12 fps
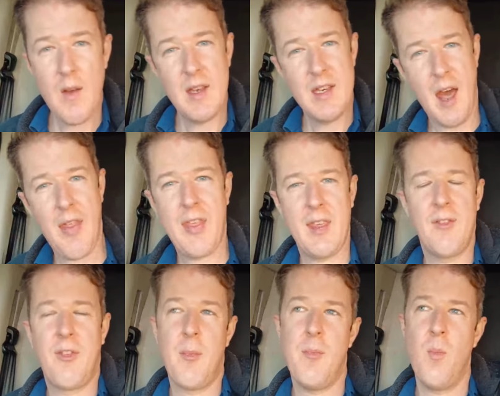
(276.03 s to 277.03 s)
nothing
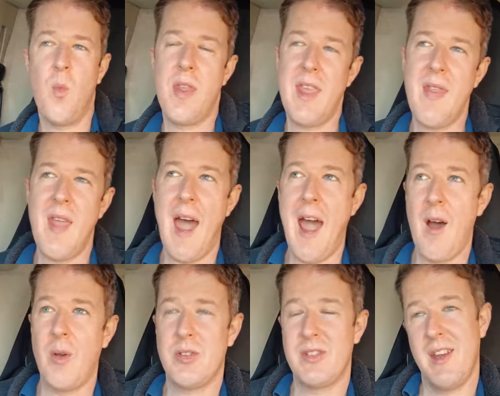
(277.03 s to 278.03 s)
from within the
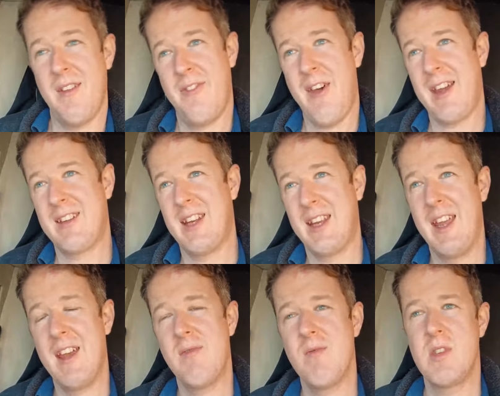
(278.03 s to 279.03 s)
house affecting
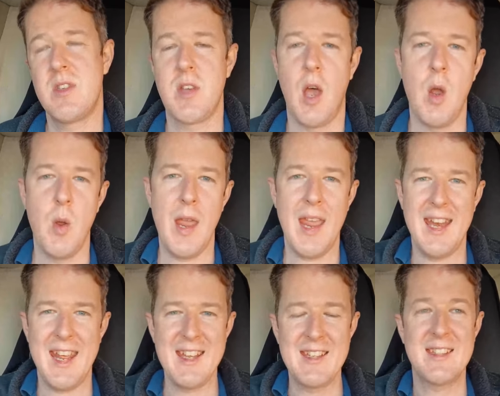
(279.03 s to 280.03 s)
it. So it
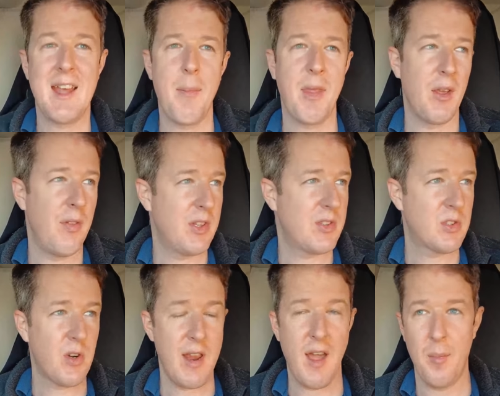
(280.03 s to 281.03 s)
is something on the
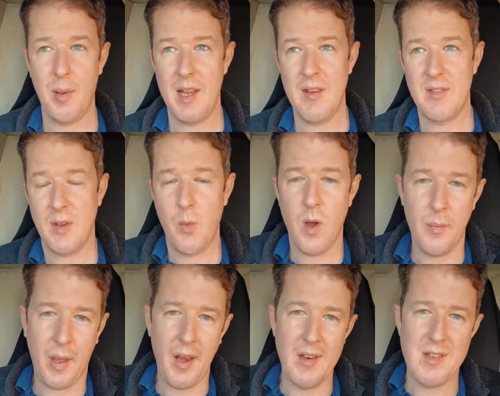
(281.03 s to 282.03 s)
street, I believe. So what I'm
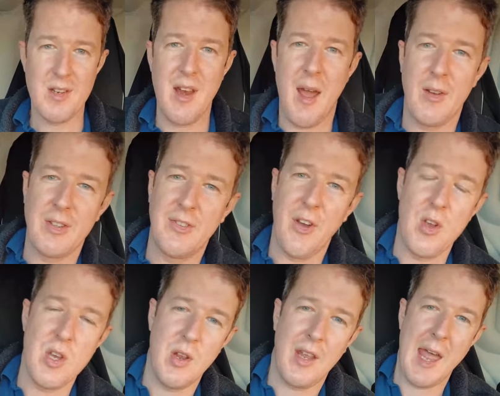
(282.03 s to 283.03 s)
going to do now is
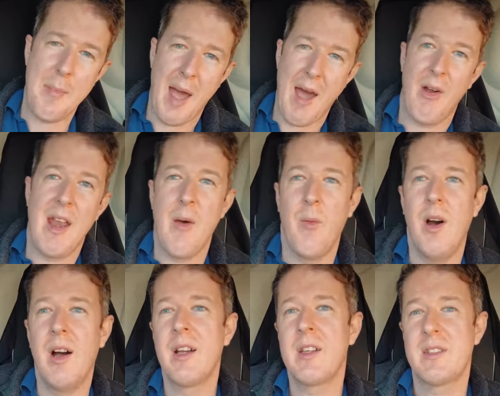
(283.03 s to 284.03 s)
phone UK Power
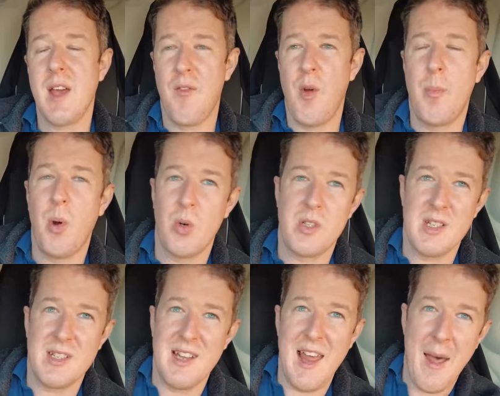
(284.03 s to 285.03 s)
Networks and report it
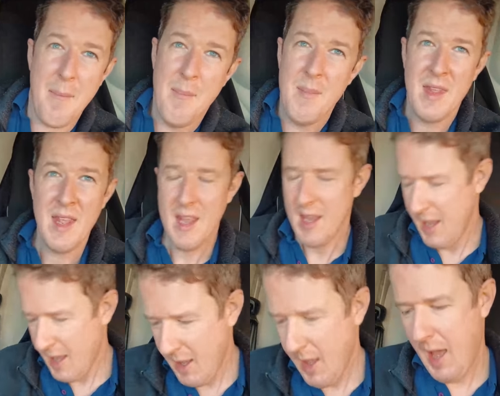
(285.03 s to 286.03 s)
to them.
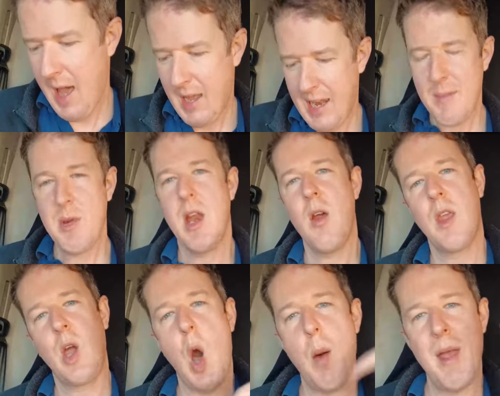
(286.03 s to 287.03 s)
Let me know in the
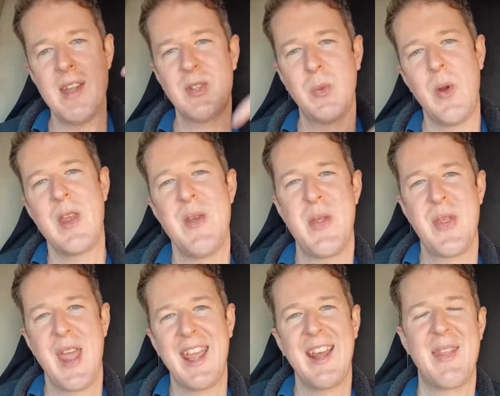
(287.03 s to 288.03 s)
comments what you
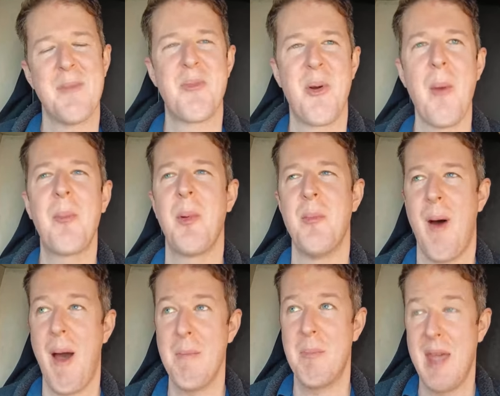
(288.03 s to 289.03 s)
think the problem
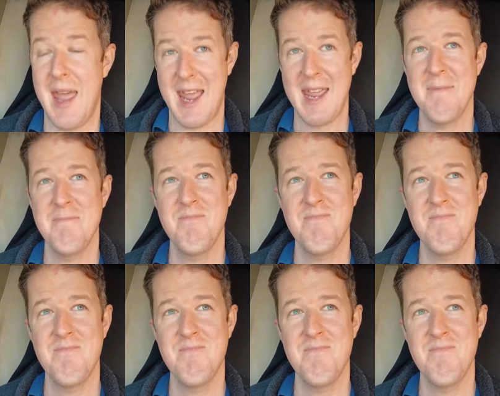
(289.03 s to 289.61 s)
might be.